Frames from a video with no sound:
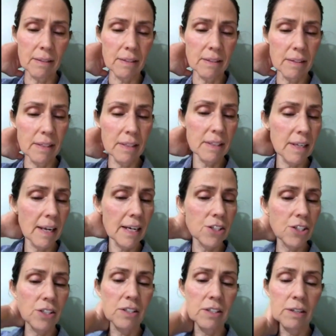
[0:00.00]

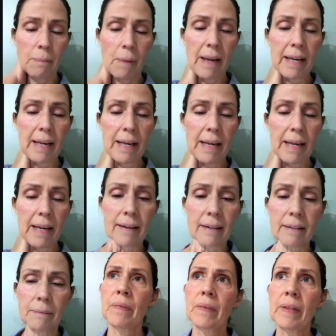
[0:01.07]
sensations in my neck
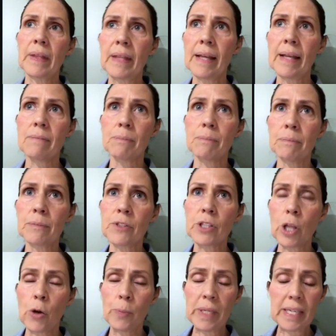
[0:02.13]
that
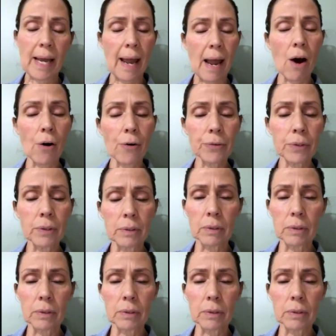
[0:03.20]
slow me down,